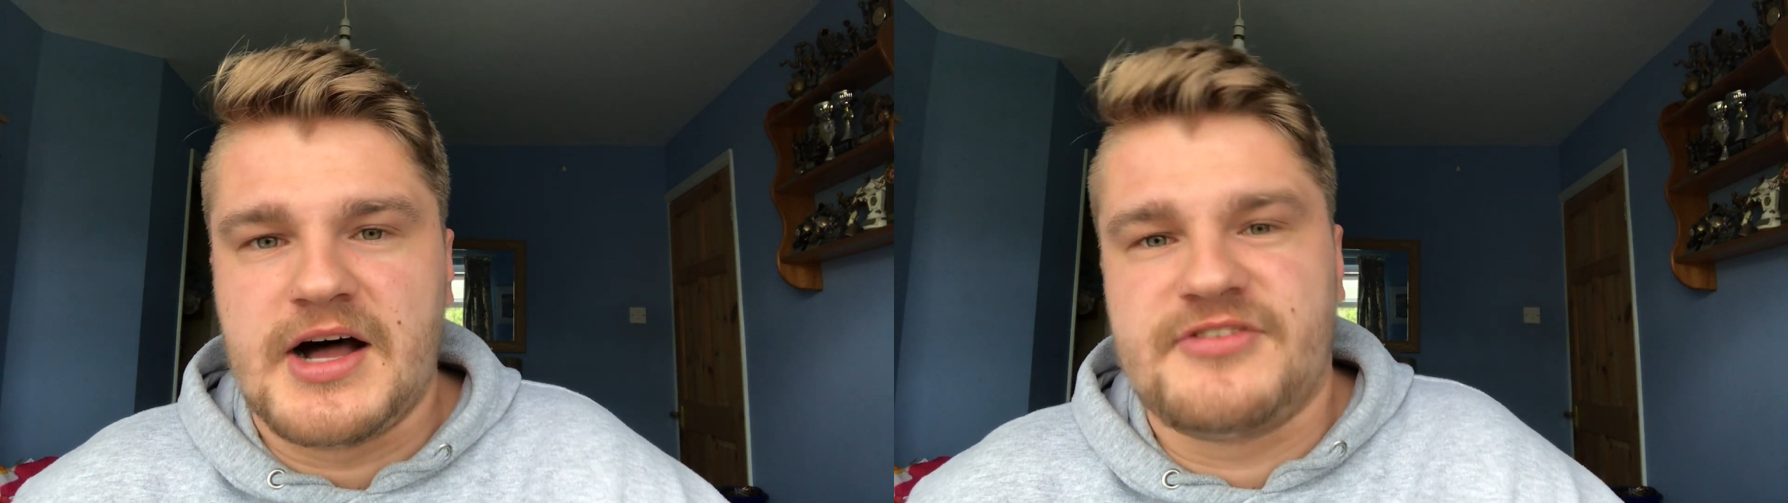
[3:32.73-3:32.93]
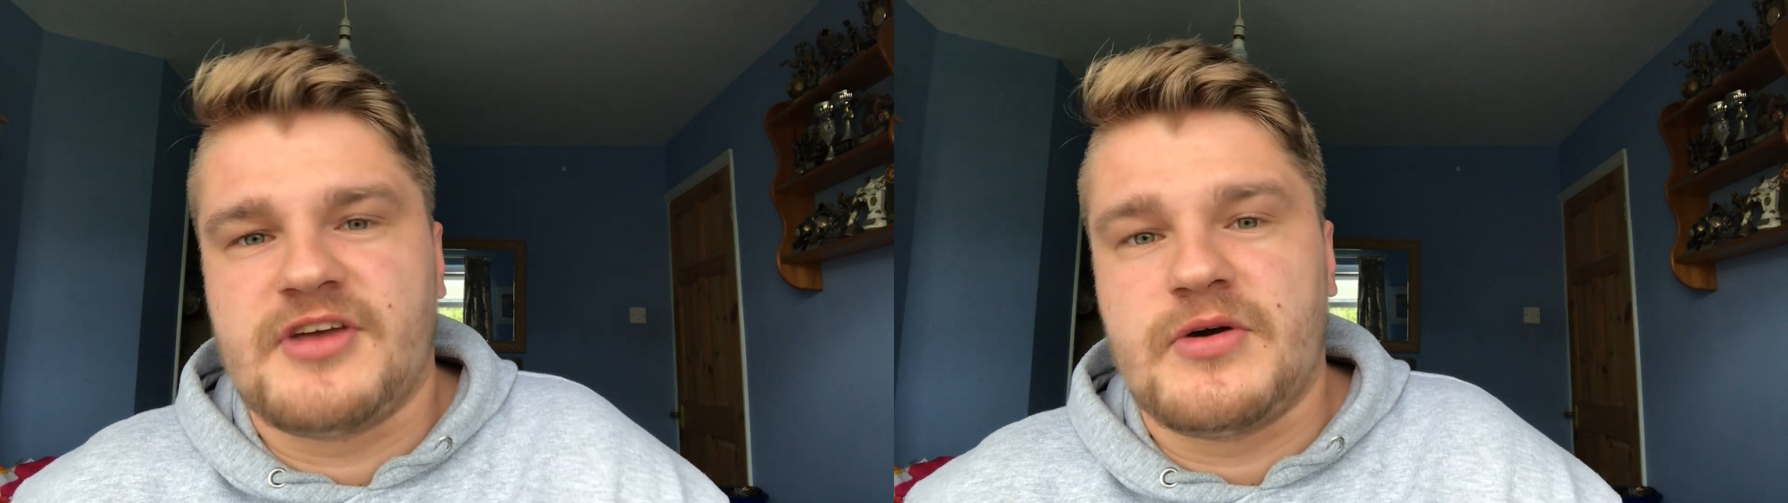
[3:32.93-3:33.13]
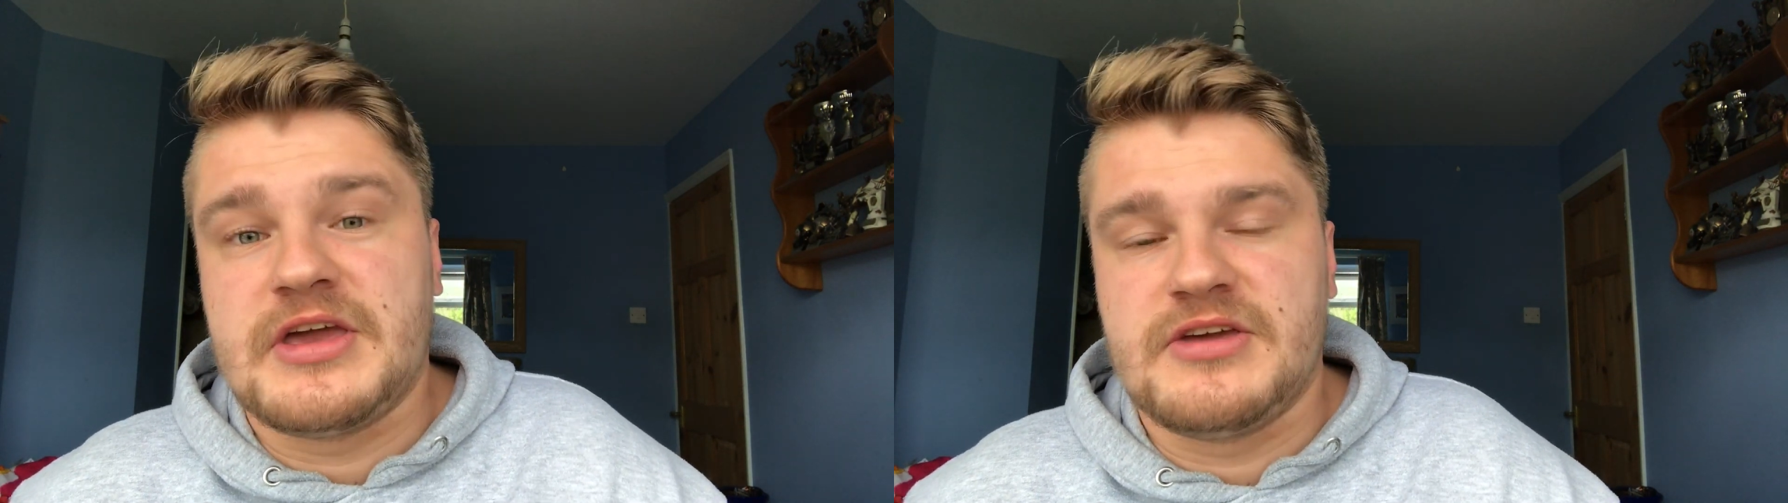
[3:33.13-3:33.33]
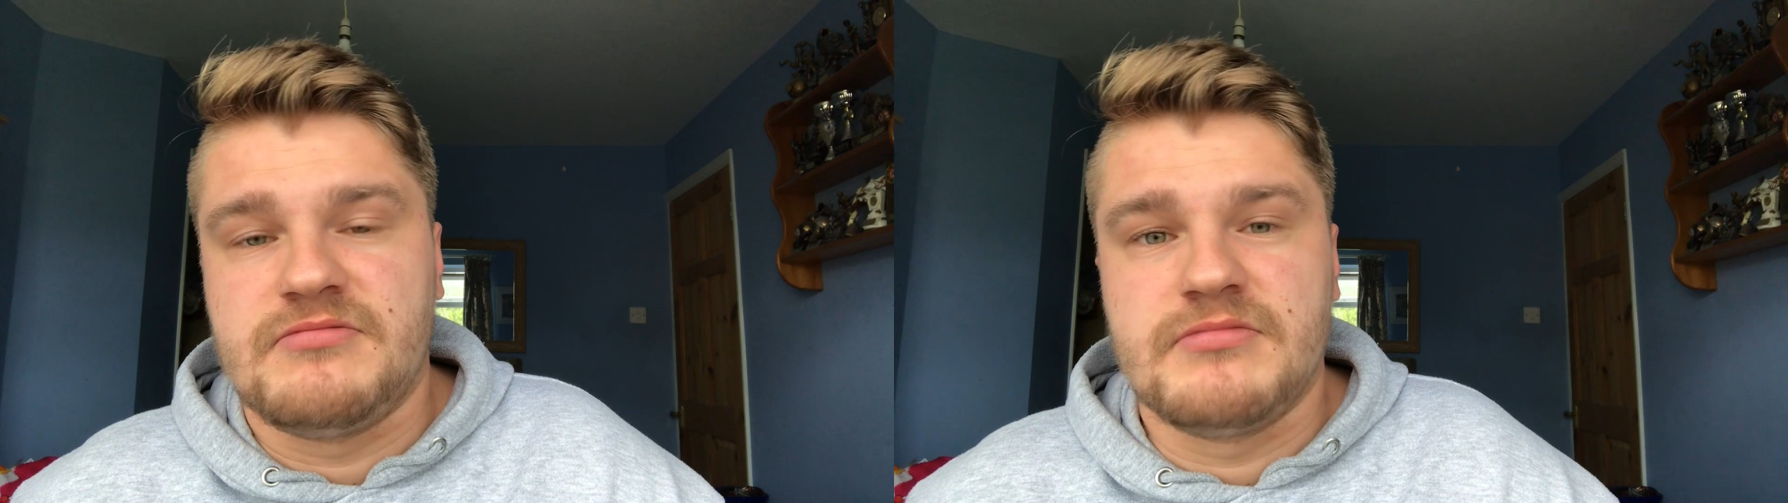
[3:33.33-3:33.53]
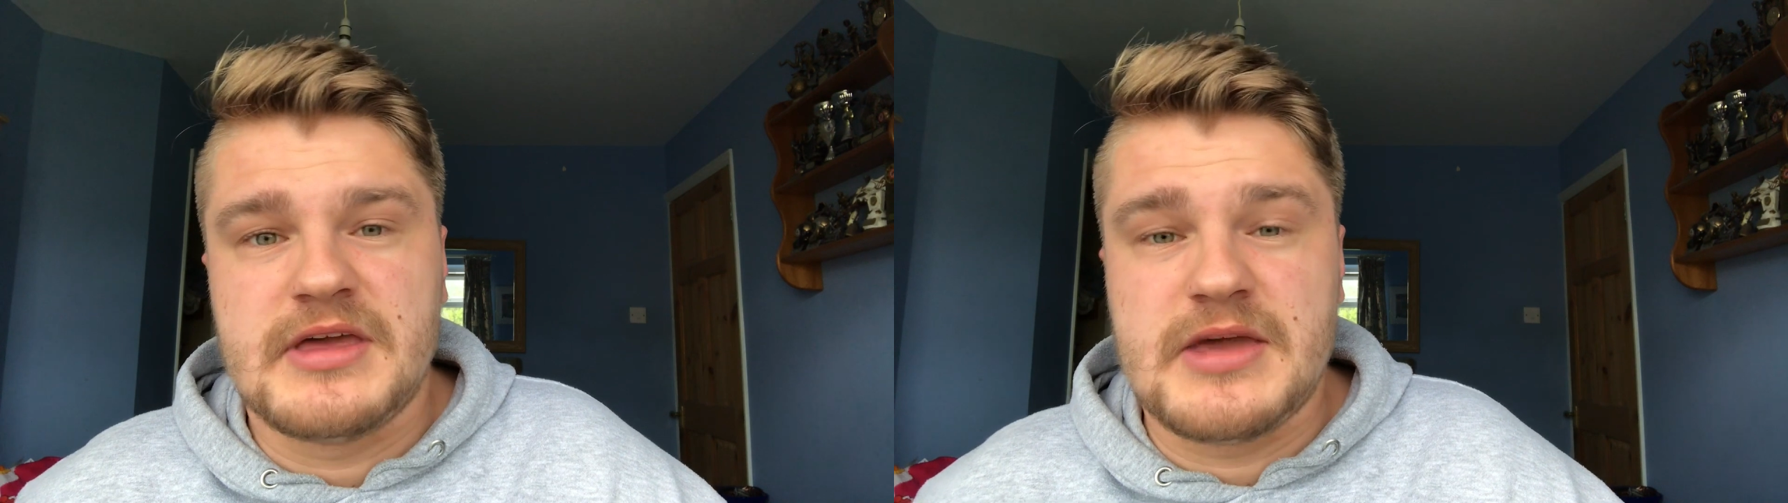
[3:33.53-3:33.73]
So
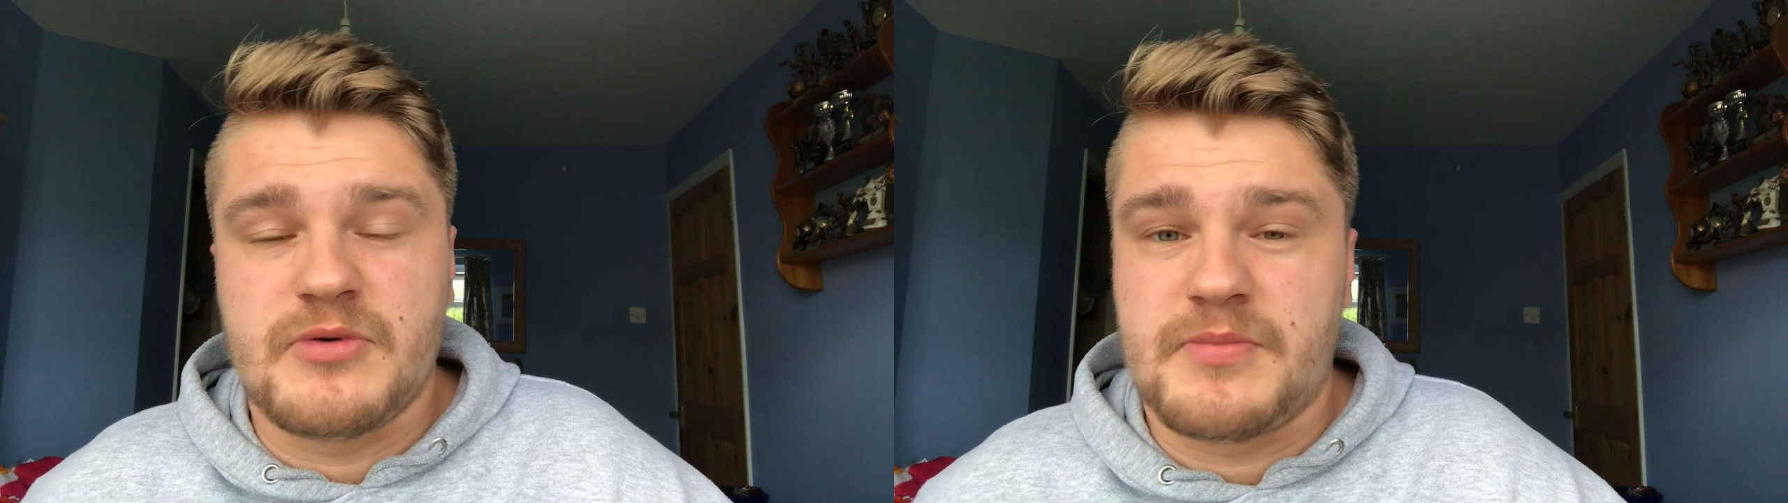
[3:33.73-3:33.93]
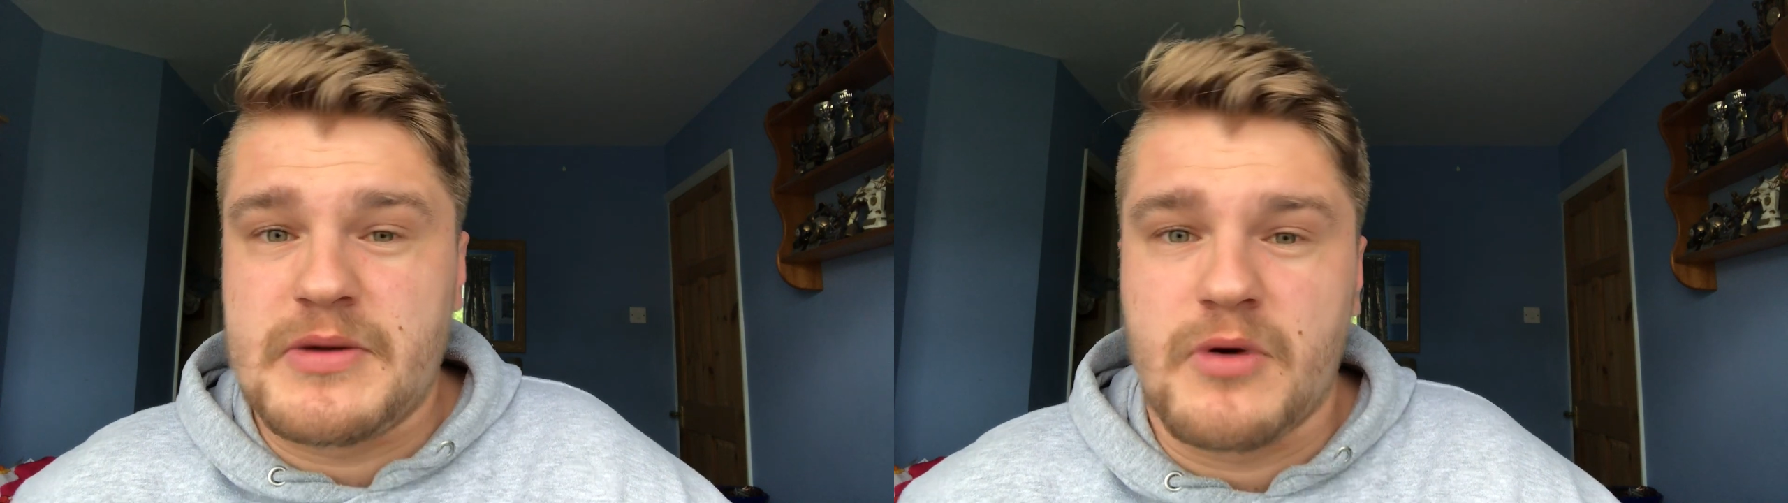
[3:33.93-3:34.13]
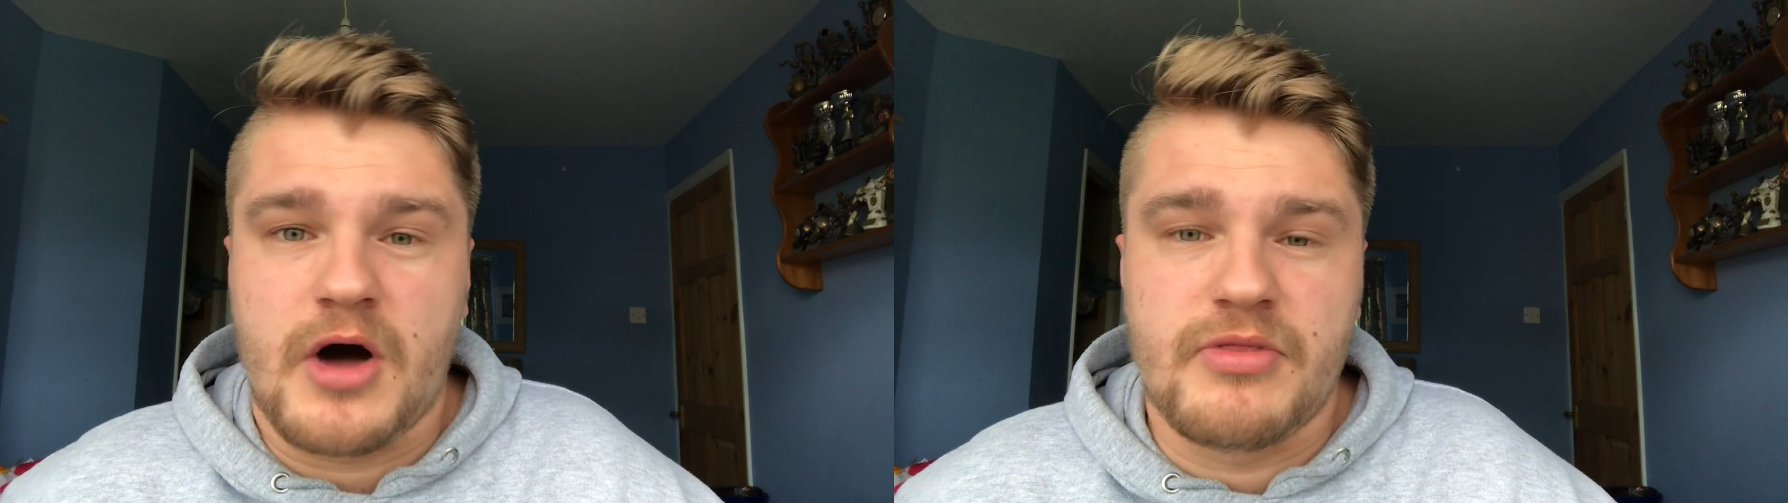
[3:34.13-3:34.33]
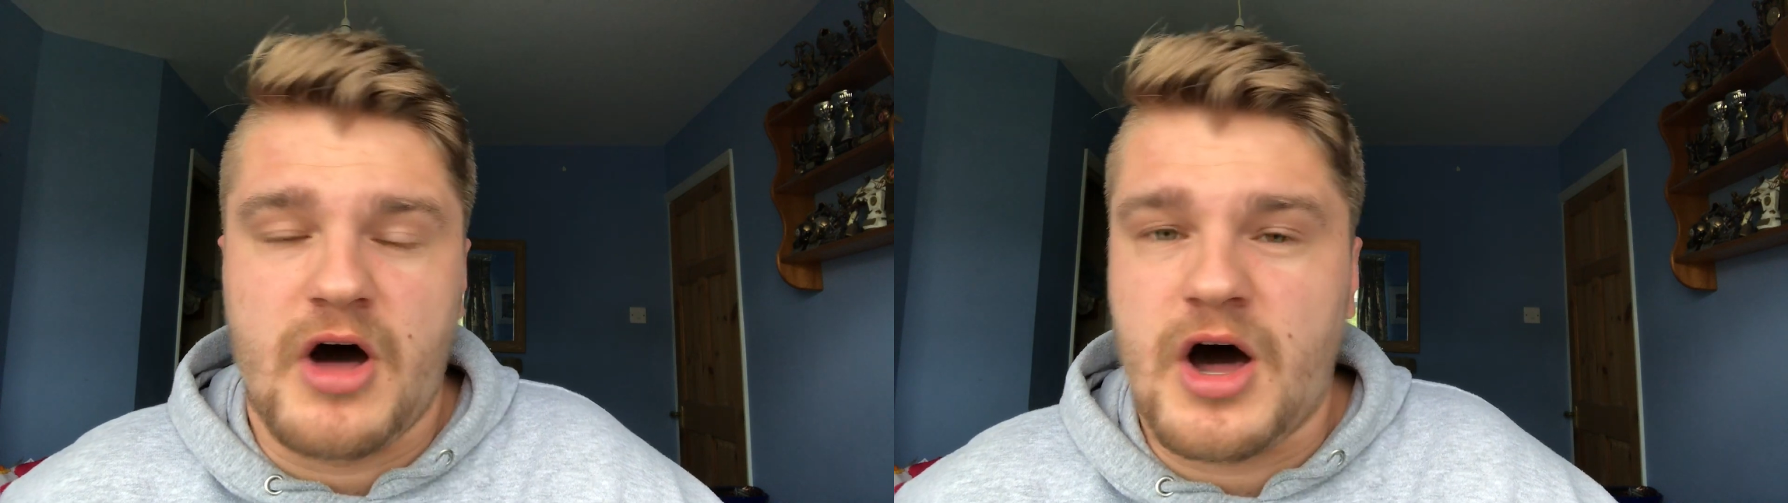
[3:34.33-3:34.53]
he would be one that